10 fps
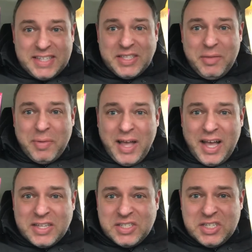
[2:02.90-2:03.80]
on the
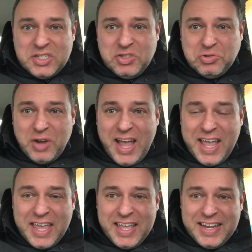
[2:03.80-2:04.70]
box, it says
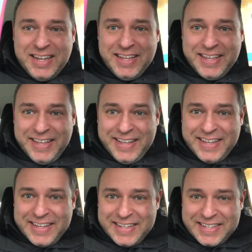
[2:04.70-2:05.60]
dragon.
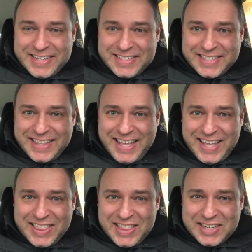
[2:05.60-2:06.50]
See
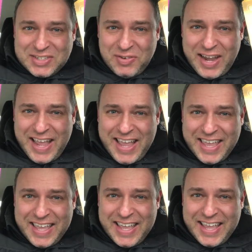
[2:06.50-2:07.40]
that? The
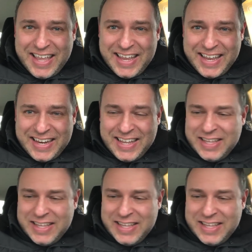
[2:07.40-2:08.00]
dragon.